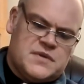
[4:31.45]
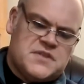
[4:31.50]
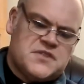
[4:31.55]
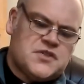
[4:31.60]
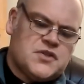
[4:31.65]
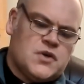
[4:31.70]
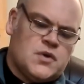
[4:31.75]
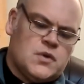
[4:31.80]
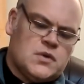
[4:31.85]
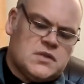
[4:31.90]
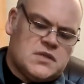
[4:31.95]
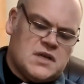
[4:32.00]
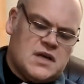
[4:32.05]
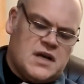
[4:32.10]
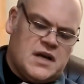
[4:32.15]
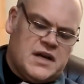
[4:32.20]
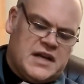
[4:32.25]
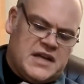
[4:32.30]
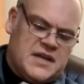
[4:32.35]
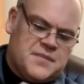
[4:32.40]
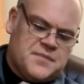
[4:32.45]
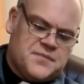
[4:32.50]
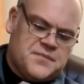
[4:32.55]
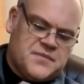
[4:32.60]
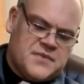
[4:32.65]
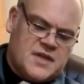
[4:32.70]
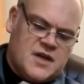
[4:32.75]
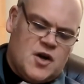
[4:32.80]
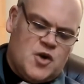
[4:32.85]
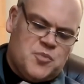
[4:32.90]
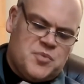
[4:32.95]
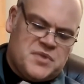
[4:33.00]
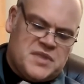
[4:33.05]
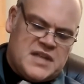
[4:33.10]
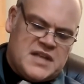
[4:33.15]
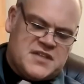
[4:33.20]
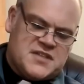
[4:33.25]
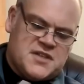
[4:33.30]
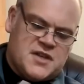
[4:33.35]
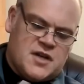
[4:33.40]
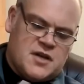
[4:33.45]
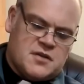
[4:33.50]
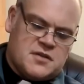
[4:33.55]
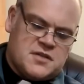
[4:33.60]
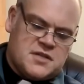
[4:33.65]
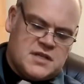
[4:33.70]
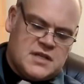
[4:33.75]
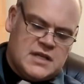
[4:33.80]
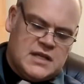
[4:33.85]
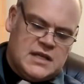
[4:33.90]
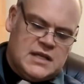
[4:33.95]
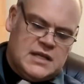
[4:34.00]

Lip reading: it's called honey. I'm hoping that's not